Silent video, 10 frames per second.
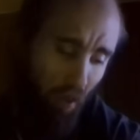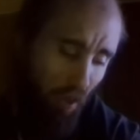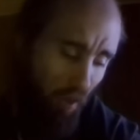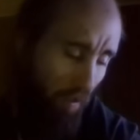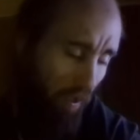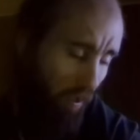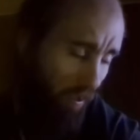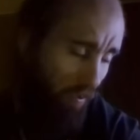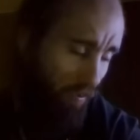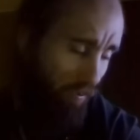
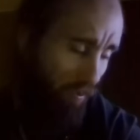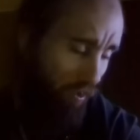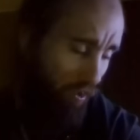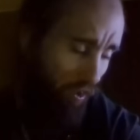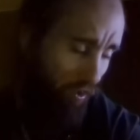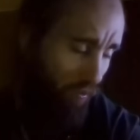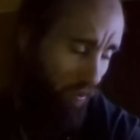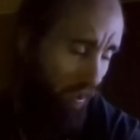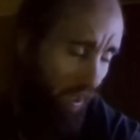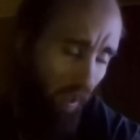Because you're
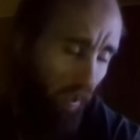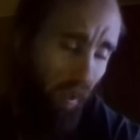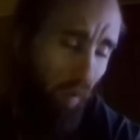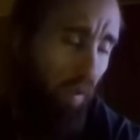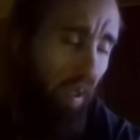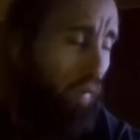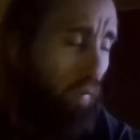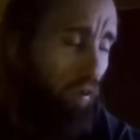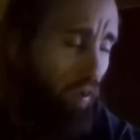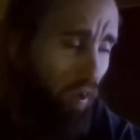not going to be able
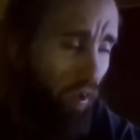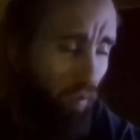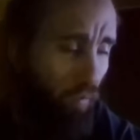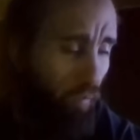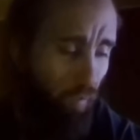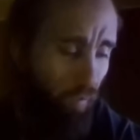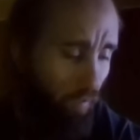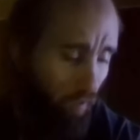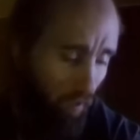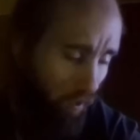to
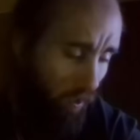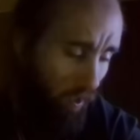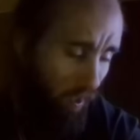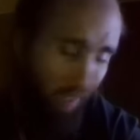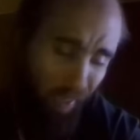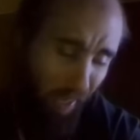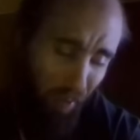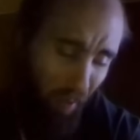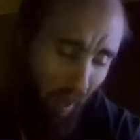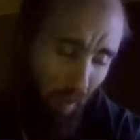get that
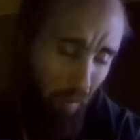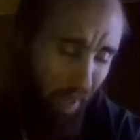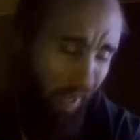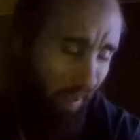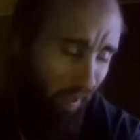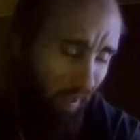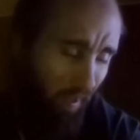time back